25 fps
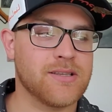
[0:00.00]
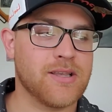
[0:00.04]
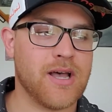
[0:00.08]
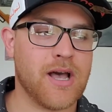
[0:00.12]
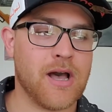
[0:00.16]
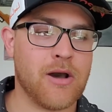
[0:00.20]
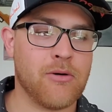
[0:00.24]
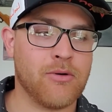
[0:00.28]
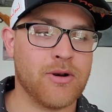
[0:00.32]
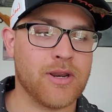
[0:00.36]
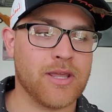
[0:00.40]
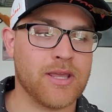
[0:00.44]
I
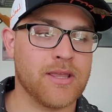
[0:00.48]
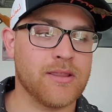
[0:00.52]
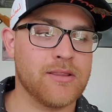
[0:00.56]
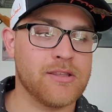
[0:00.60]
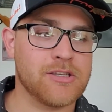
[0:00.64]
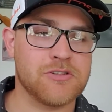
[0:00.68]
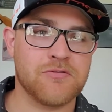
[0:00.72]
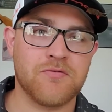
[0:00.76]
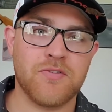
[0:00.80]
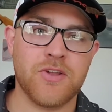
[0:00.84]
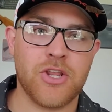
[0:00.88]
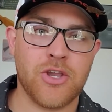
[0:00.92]
want to get this
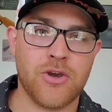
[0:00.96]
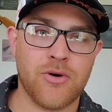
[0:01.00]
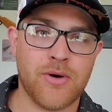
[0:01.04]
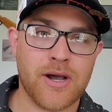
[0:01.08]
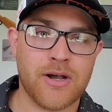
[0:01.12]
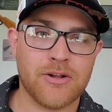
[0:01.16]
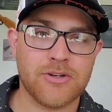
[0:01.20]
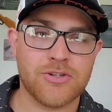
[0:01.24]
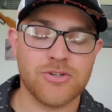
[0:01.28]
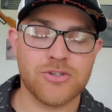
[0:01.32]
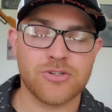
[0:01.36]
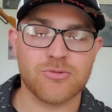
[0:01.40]
video
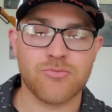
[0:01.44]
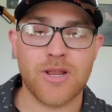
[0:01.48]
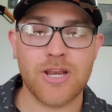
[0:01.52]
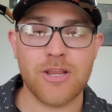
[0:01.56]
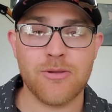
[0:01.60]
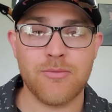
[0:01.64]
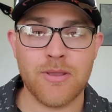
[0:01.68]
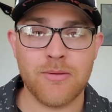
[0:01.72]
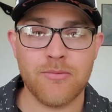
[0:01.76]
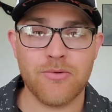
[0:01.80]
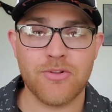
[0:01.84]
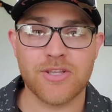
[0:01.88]
out to as many
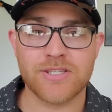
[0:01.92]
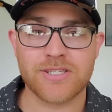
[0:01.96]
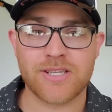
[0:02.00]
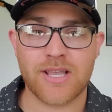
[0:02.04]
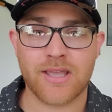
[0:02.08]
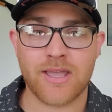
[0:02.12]
people as I